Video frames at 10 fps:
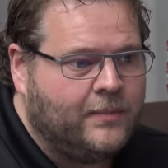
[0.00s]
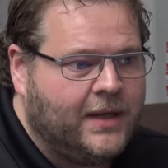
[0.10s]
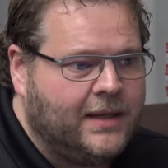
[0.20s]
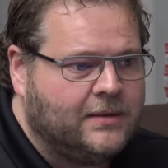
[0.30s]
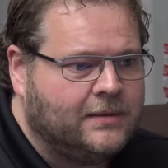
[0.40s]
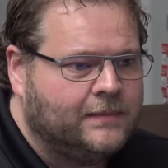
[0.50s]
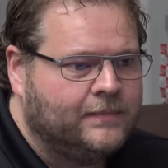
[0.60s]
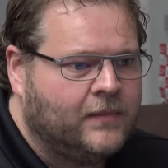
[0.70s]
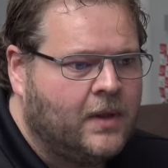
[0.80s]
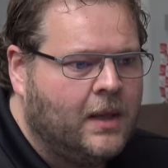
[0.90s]
update,
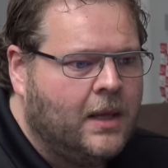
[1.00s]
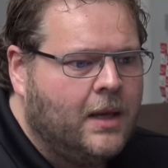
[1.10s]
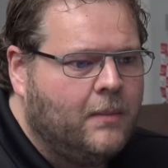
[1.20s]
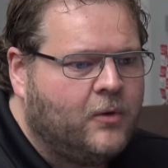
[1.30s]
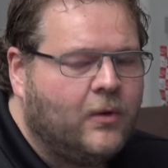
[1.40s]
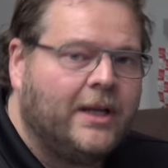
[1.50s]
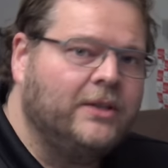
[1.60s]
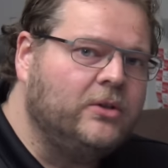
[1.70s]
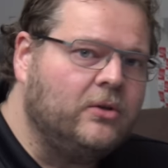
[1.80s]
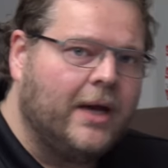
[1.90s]
but what I
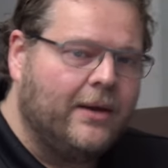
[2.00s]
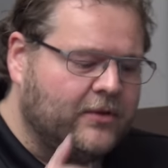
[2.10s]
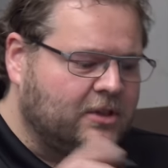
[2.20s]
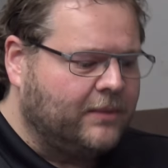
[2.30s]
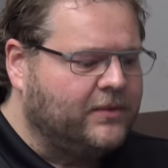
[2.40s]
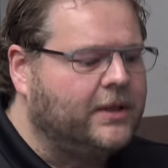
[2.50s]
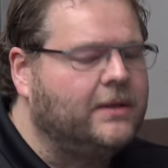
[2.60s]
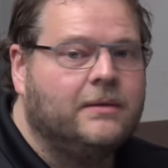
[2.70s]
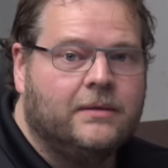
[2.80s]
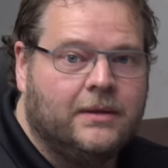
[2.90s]
do have is
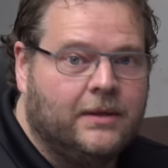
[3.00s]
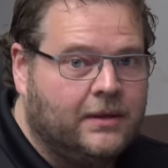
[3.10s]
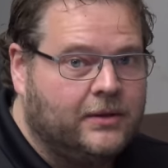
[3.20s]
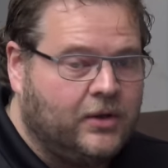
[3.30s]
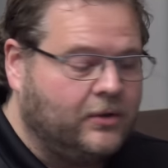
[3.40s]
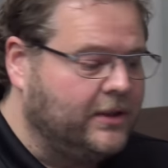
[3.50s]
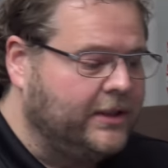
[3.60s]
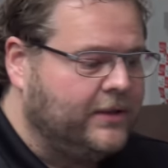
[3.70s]
something totally